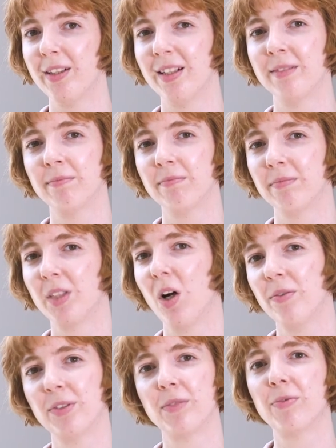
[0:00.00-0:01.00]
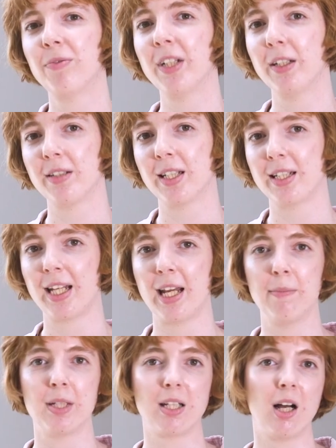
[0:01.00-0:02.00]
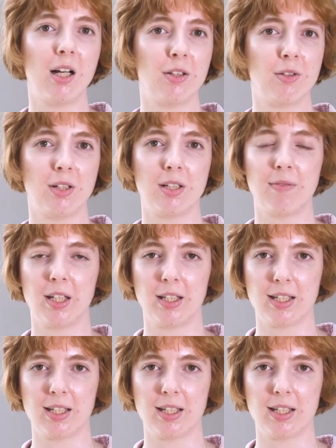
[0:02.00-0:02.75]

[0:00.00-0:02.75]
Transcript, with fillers: and often feels the same as hundreds of other